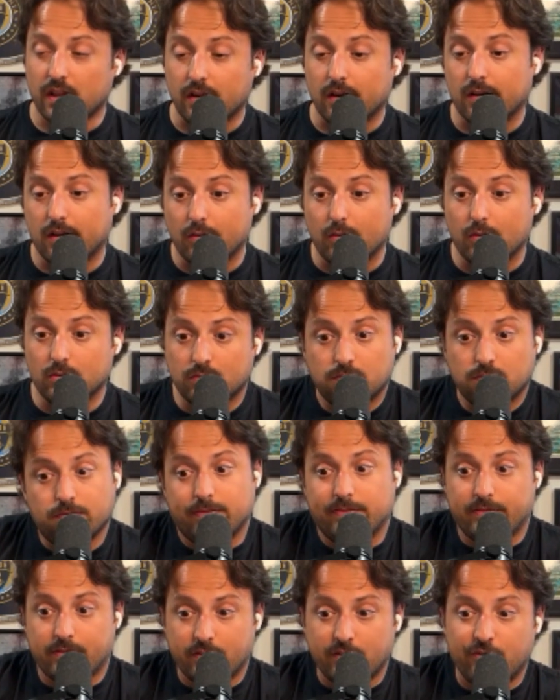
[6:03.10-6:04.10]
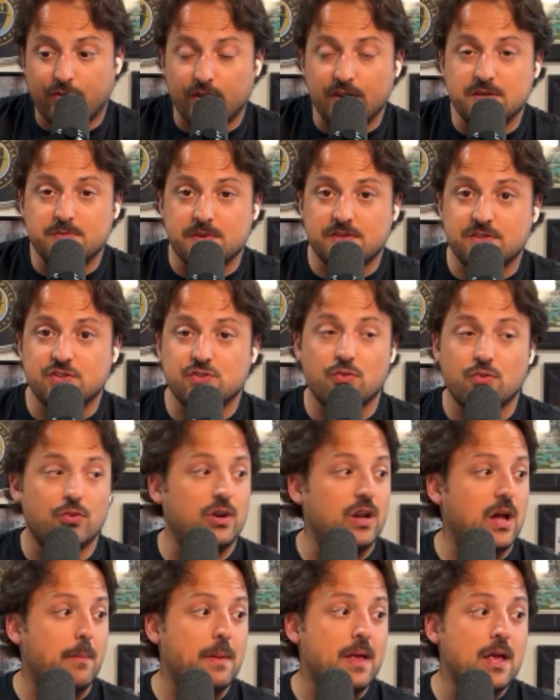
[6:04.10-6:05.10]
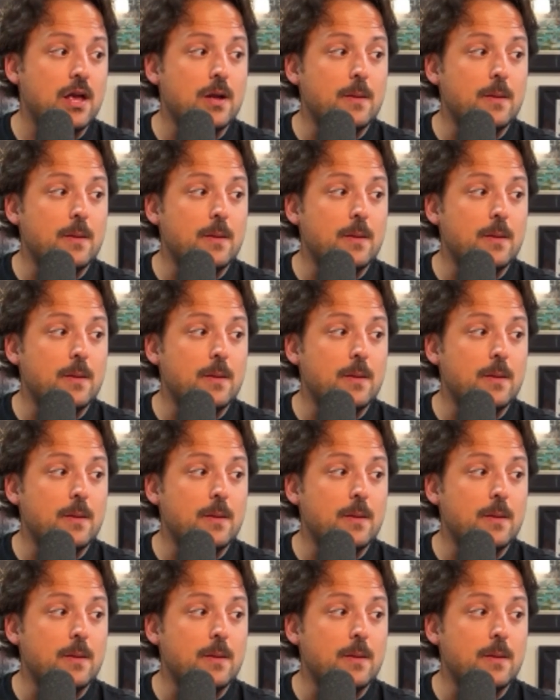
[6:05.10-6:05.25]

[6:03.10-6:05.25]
all right, well, the Phillies must have screwed it up.